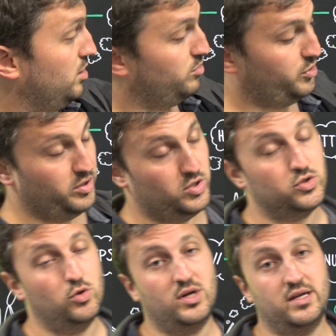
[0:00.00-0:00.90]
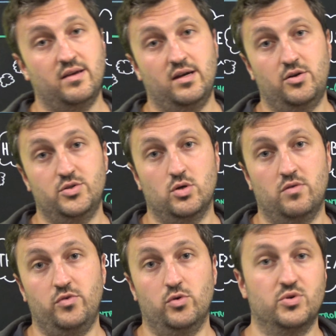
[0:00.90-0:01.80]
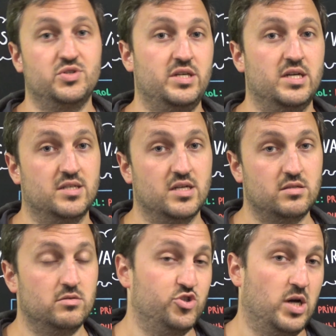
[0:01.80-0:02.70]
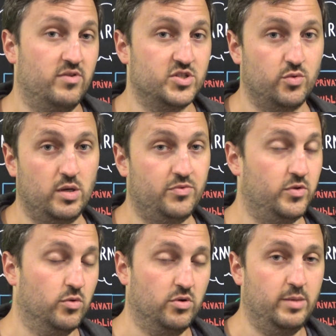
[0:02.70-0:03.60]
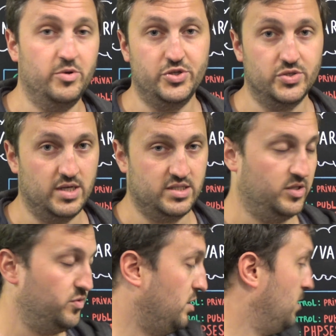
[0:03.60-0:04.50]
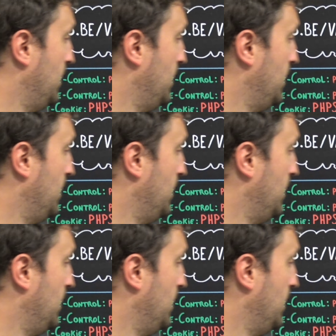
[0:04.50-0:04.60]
but you can also look at the headers of your CSS, JavaScript, your images, etc.